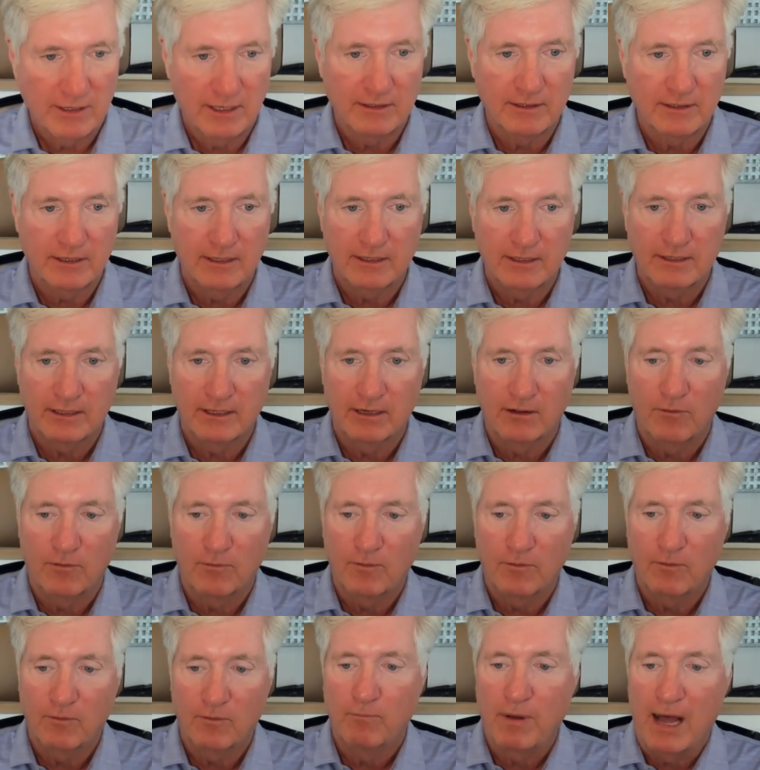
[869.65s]
And, you
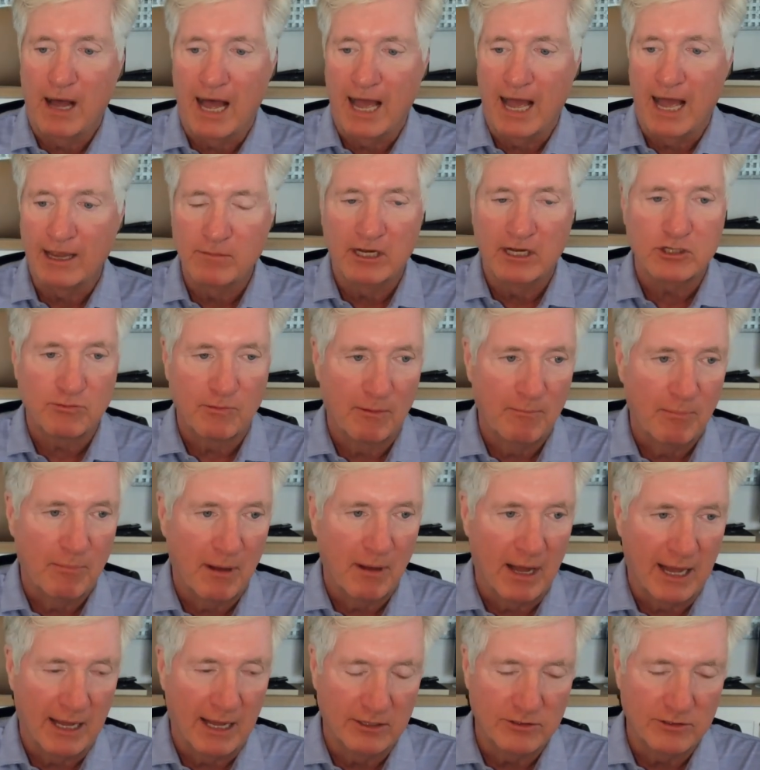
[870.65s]
know, buying municipal
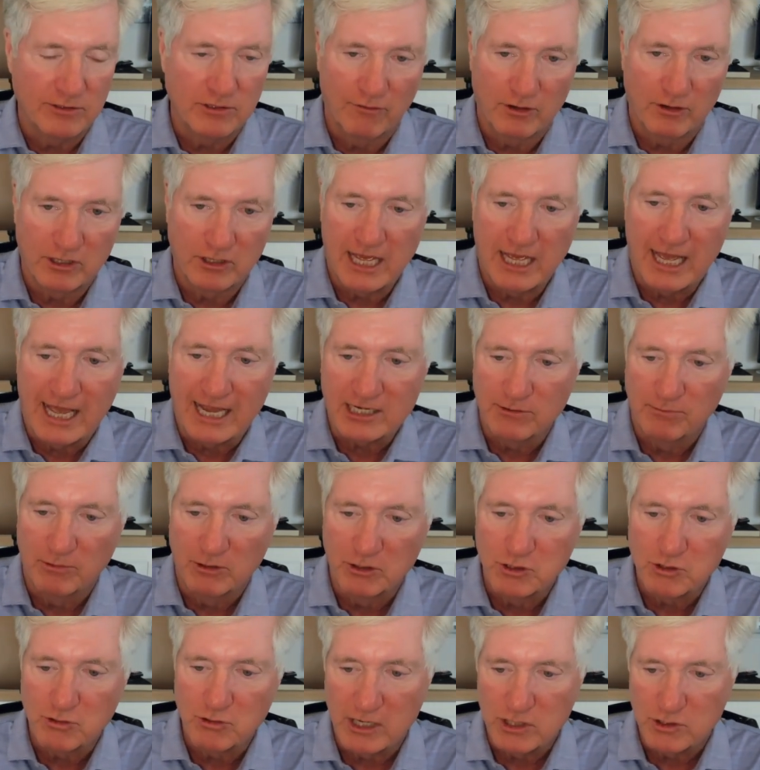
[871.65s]
bonds over taxable
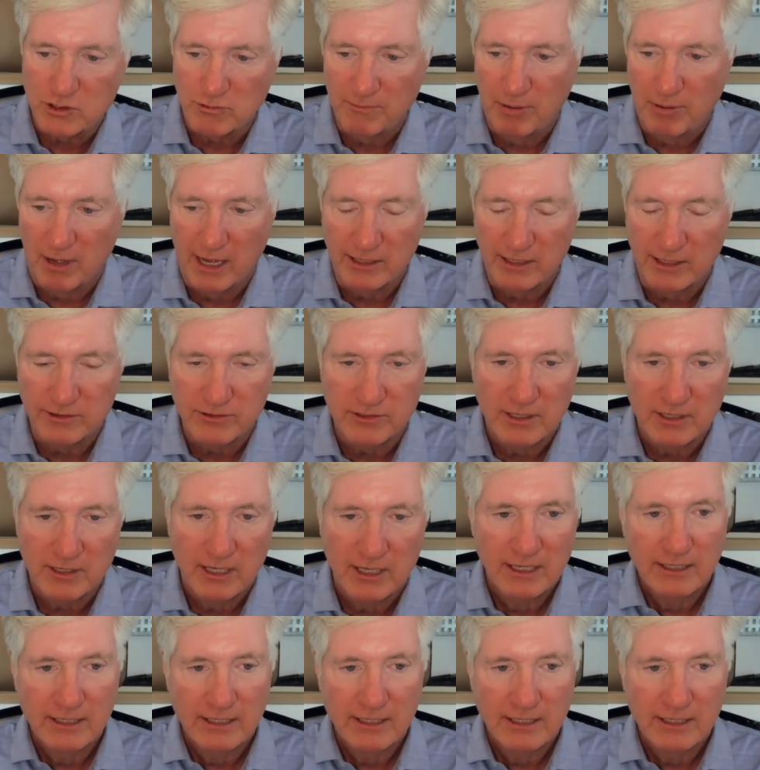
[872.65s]
treasury bonds.